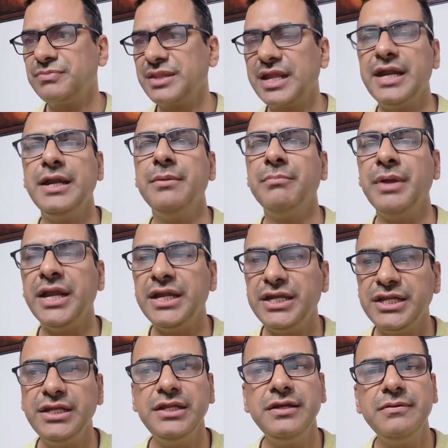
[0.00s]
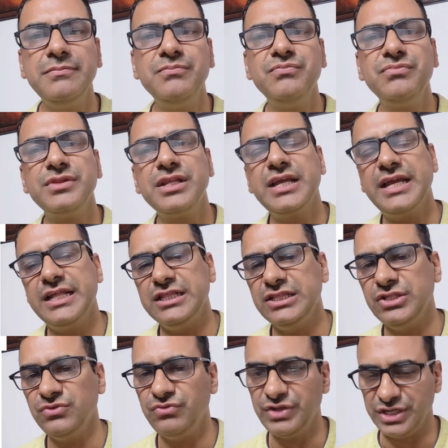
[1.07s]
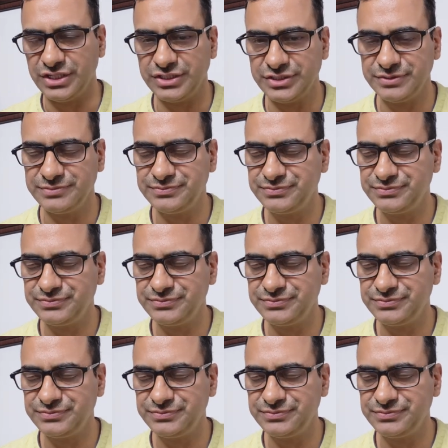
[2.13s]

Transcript: and maintain healthy weight.